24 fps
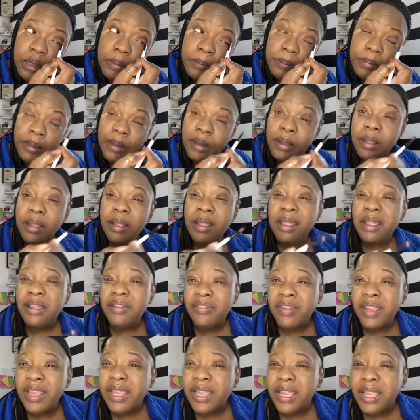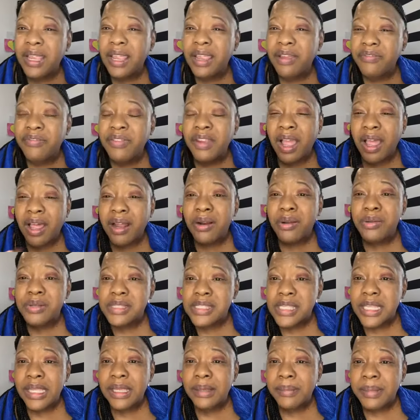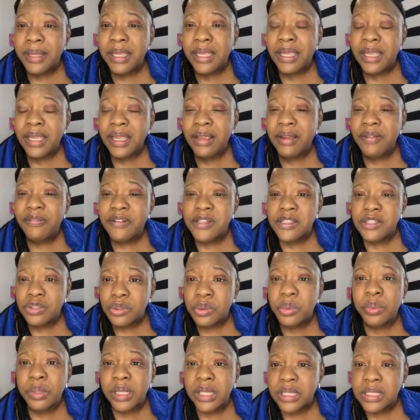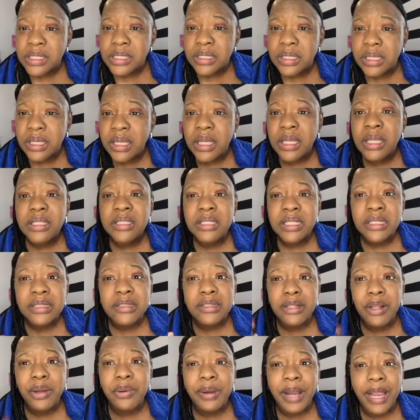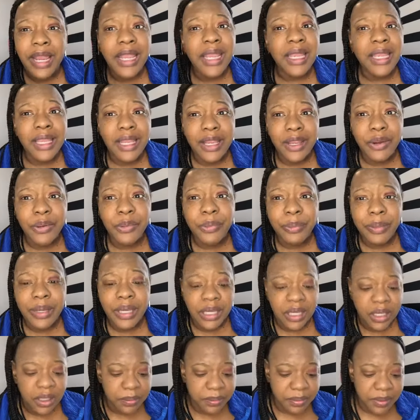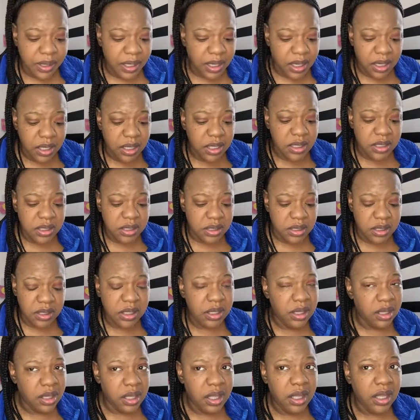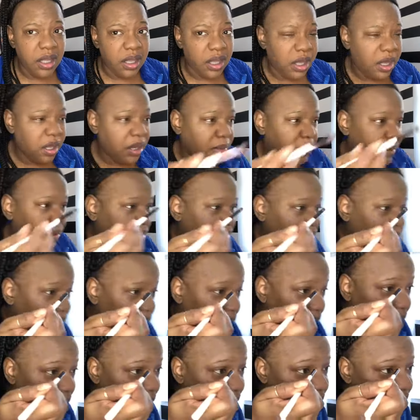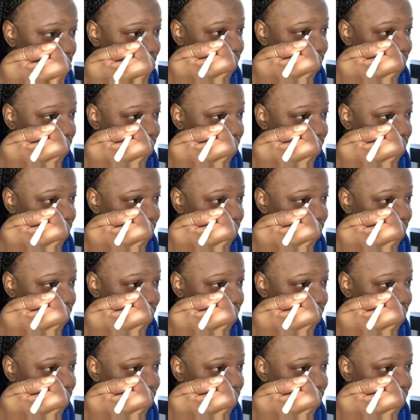But if he if y'all don't see me for two weeks, just know that he killed me because he be trying.